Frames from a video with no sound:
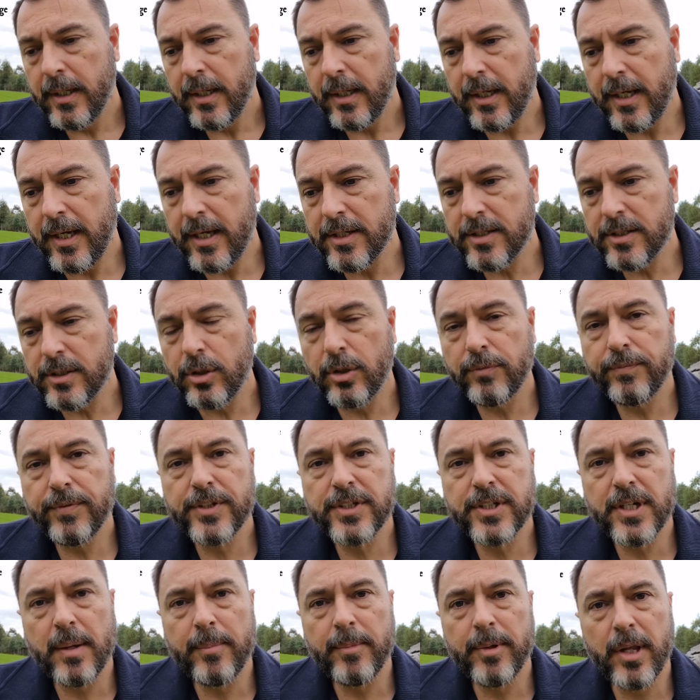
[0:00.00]
is look for
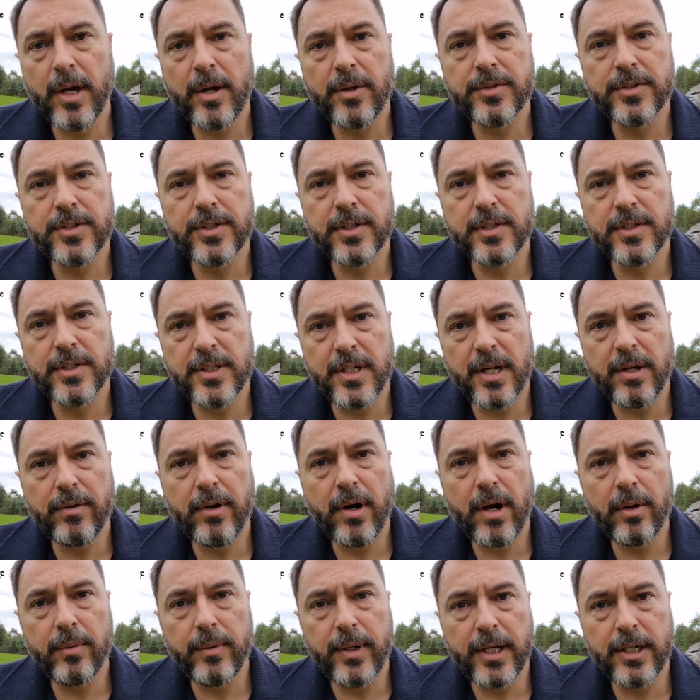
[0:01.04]
some of those
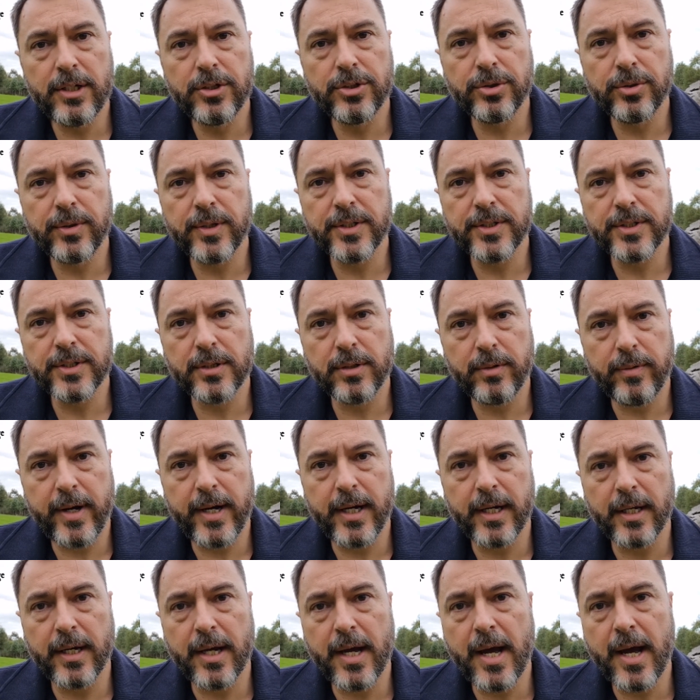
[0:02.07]
zero interest
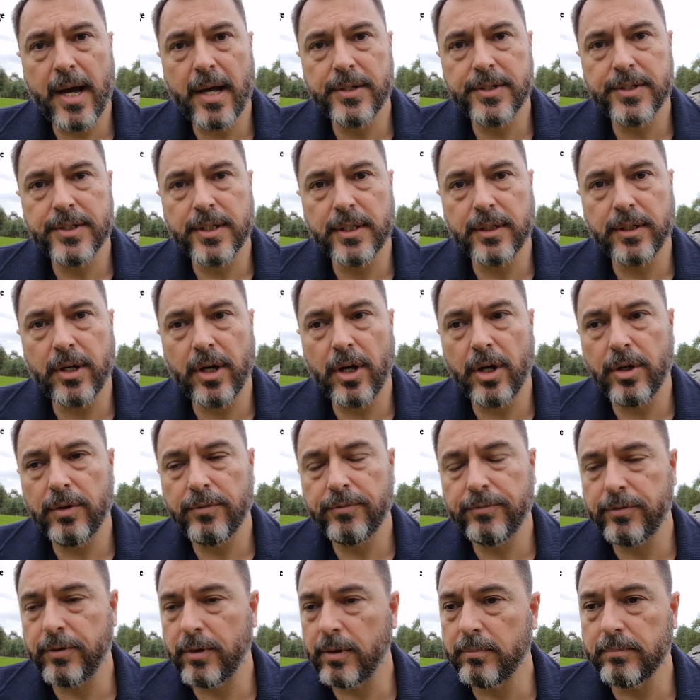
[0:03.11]
credit cards that go
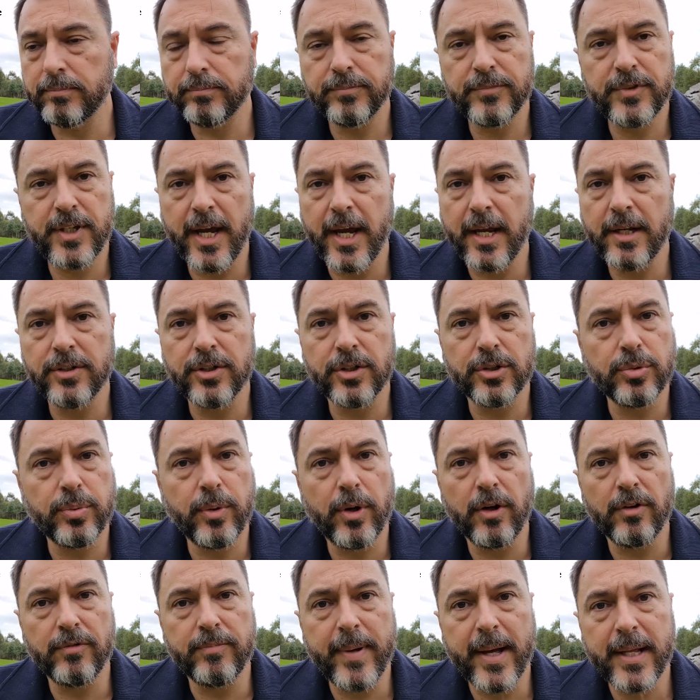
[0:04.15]
from 10 to
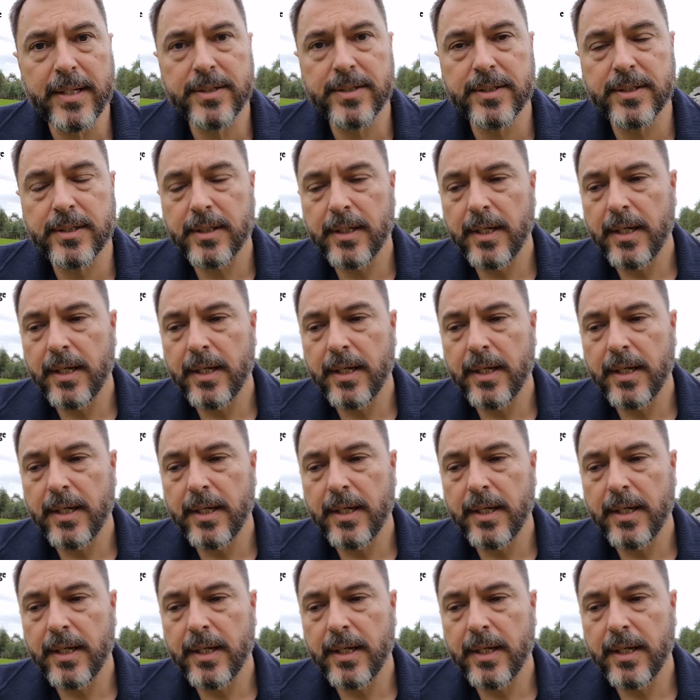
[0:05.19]
12 months,